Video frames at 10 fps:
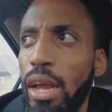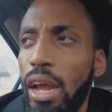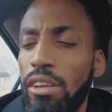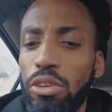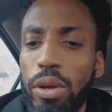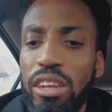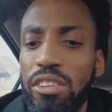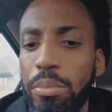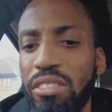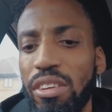And so it needs
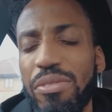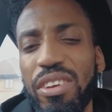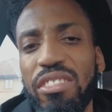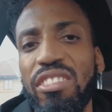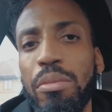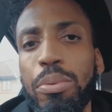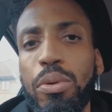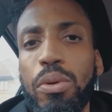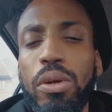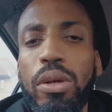to be something
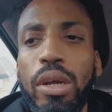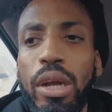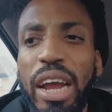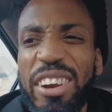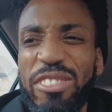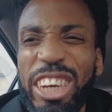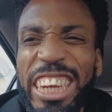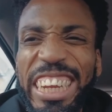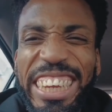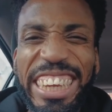simple and
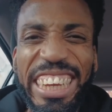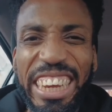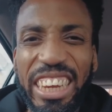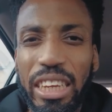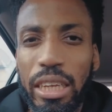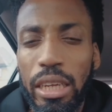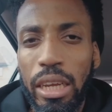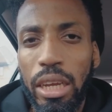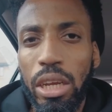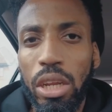realistic,
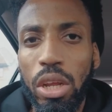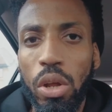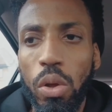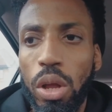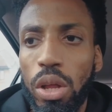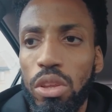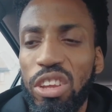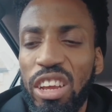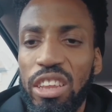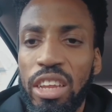you know,
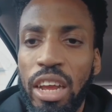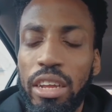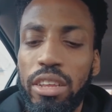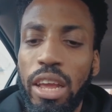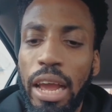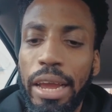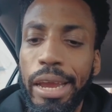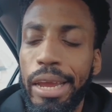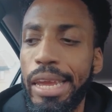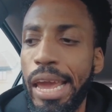that
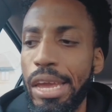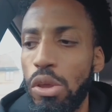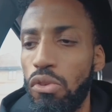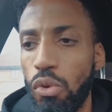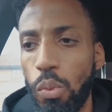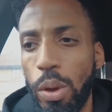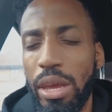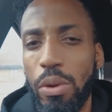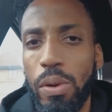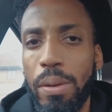can get you to where
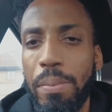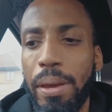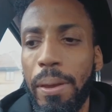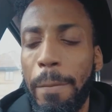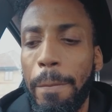you want to be.